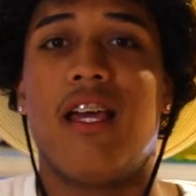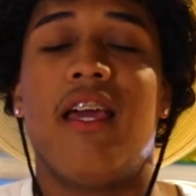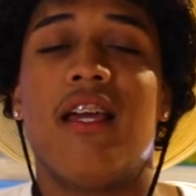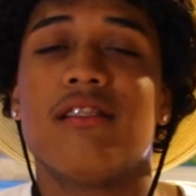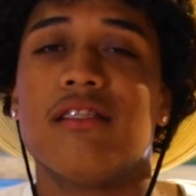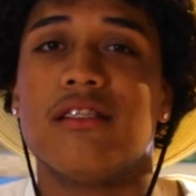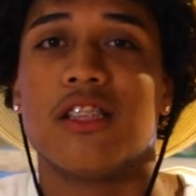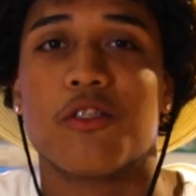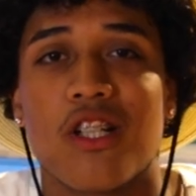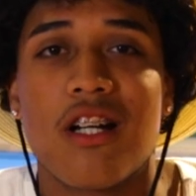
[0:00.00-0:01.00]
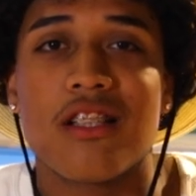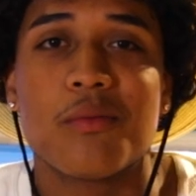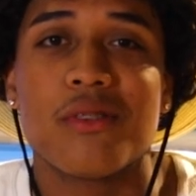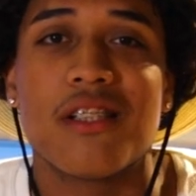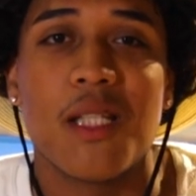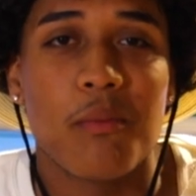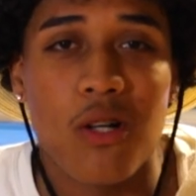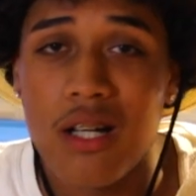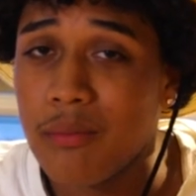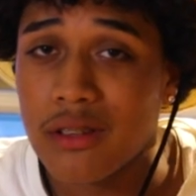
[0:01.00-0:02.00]
And just for the customers to keep
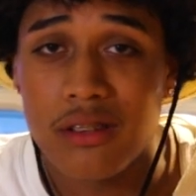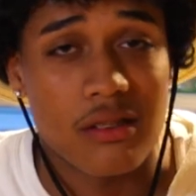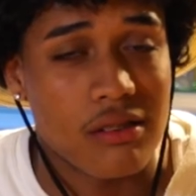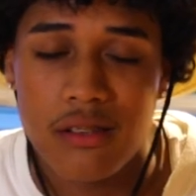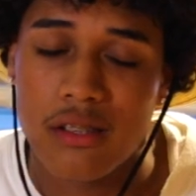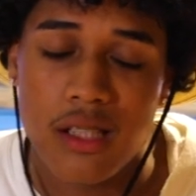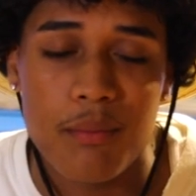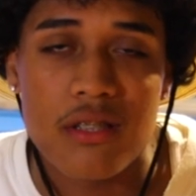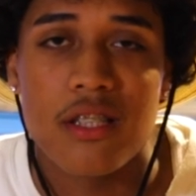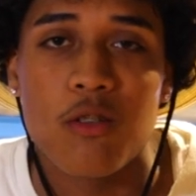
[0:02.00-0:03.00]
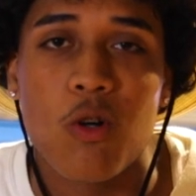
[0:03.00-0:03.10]
on coming, keep this thing